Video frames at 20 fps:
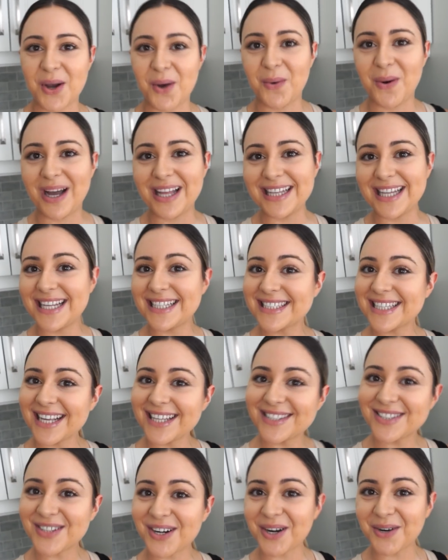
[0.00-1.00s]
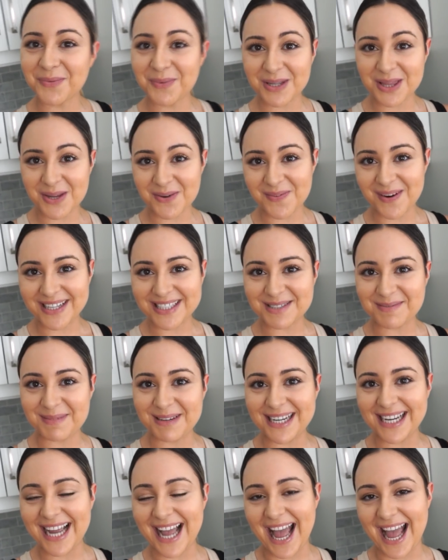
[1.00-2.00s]
So let's get started with the
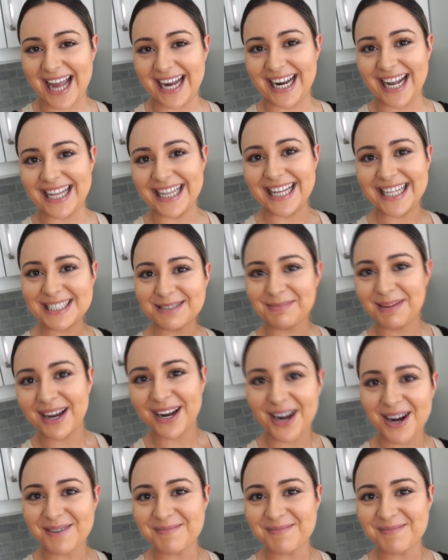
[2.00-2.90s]
recipe and let's make